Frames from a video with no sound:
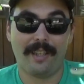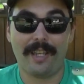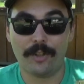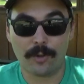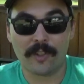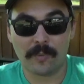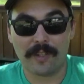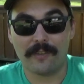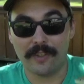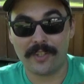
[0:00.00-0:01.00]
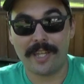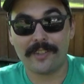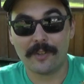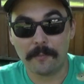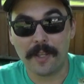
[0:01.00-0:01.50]
And trust me, this
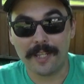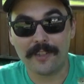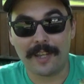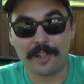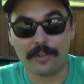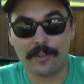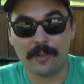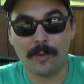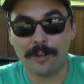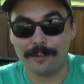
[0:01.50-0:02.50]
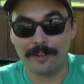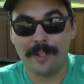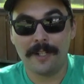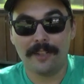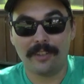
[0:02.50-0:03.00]
has some nice action in the water.
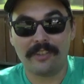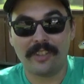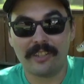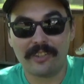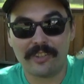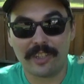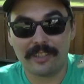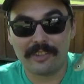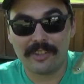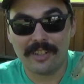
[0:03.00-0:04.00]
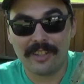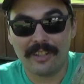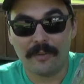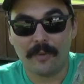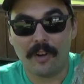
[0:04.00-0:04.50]
This thing sinks
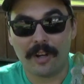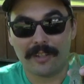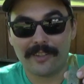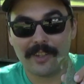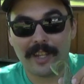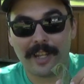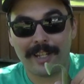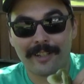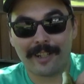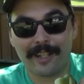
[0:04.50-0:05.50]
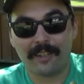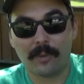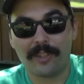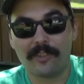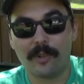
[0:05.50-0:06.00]
on its side and it kind of
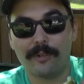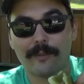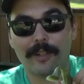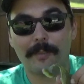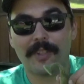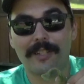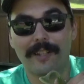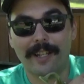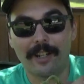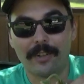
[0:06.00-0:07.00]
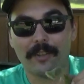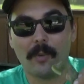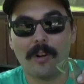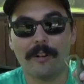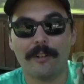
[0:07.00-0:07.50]
twists over upside down in the
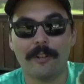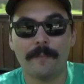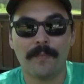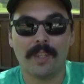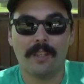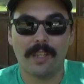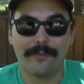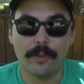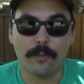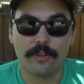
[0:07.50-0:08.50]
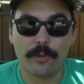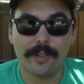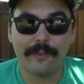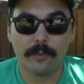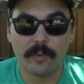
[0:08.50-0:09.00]
water. If you
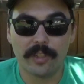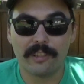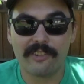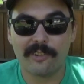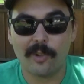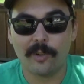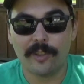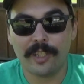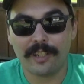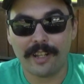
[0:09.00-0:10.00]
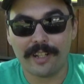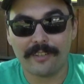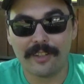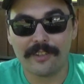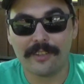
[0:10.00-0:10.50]
retrieve it really slowly, it kind
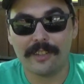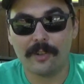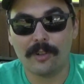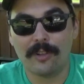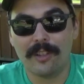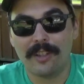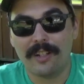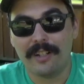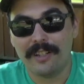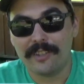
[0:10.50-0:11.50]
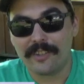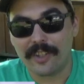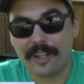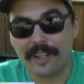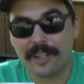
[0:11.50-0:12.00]
of does the old
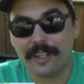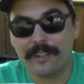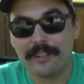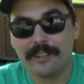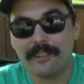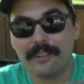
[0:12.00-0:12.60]
side